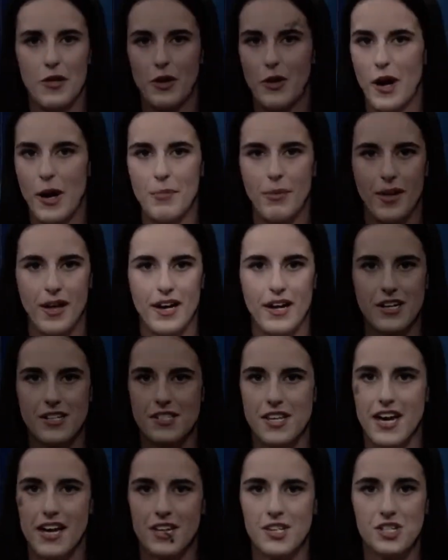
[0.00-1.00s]
and a leader
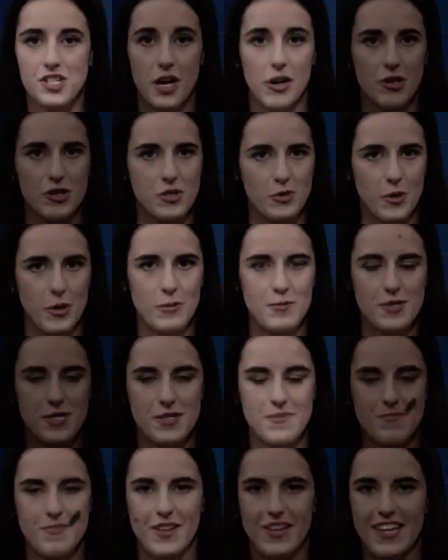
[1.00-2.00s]
like Clark steering the
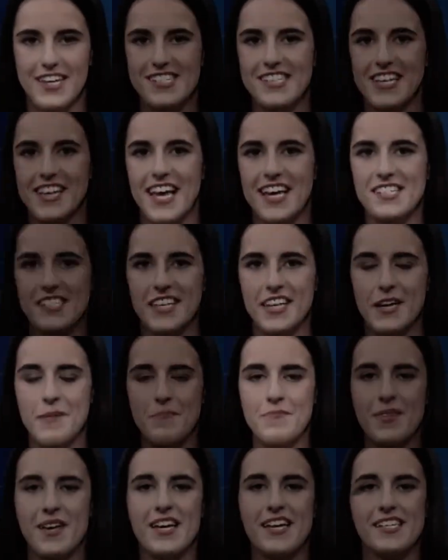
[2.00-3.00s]
ship.
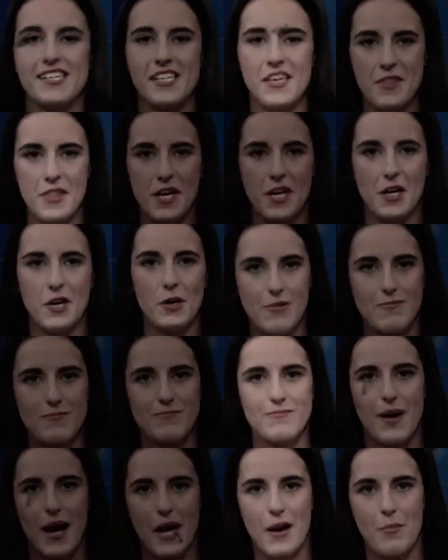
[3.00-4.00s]
The truth is
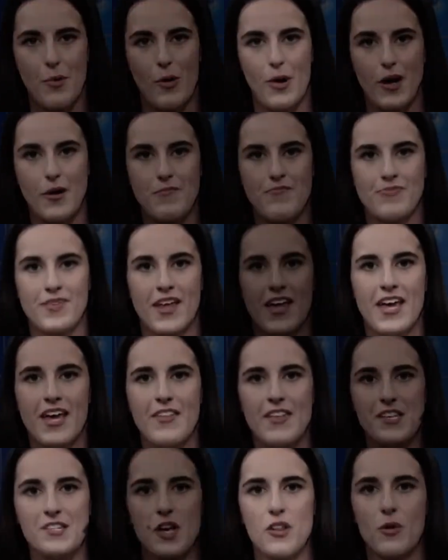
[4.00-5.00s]
simple, motion offense,
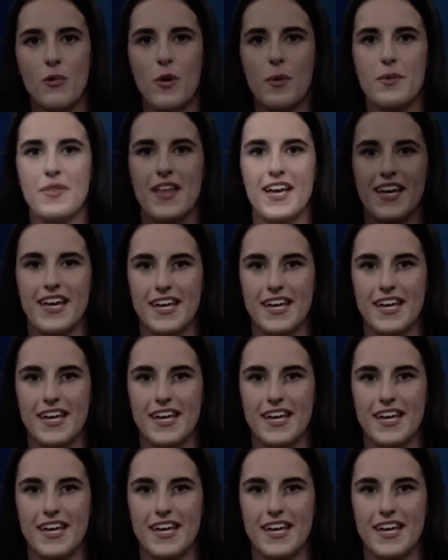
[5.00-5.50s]
as currently